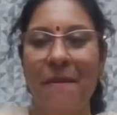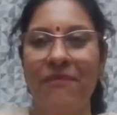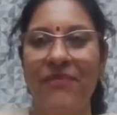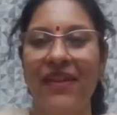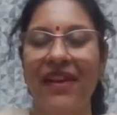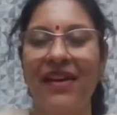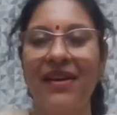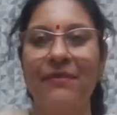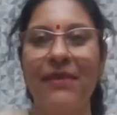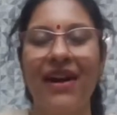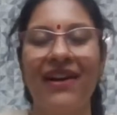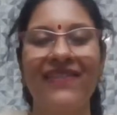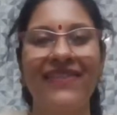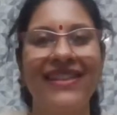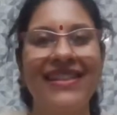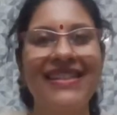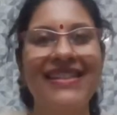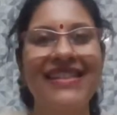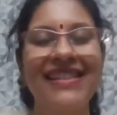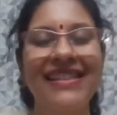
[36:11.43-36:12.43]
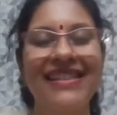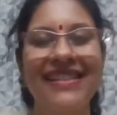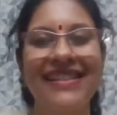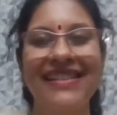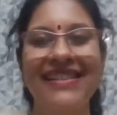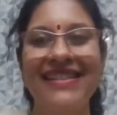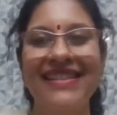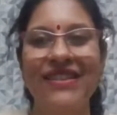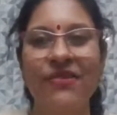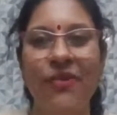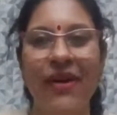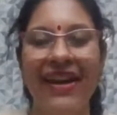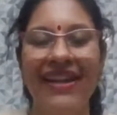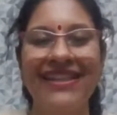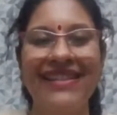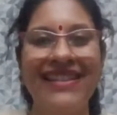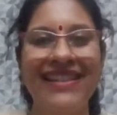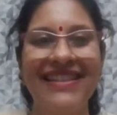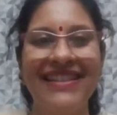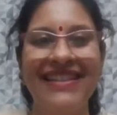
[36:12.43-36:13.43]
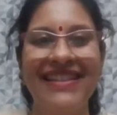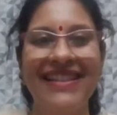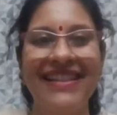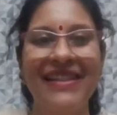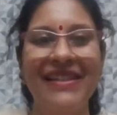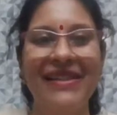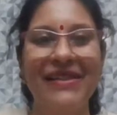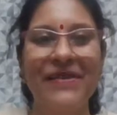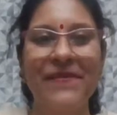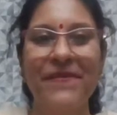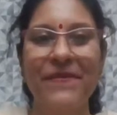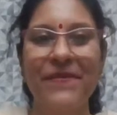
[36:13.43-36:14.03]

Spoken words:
Think about this. It is quite easy.